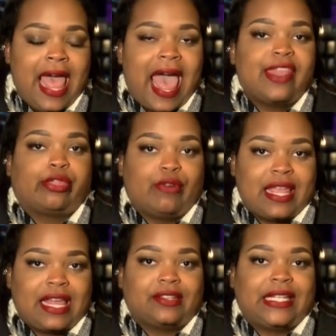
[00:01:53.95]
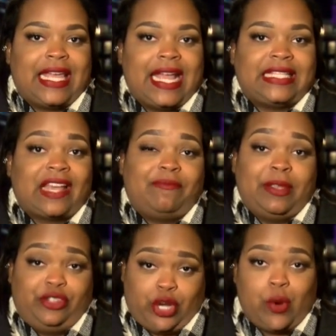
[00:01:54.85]
and 3,000 kids have
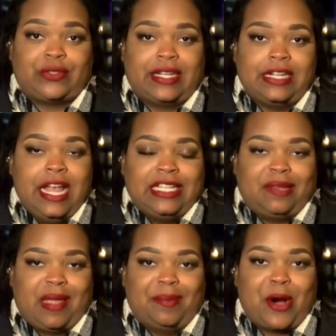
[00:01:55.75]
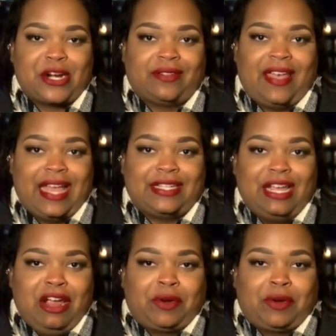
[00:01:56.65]
been chosen to be a part of it.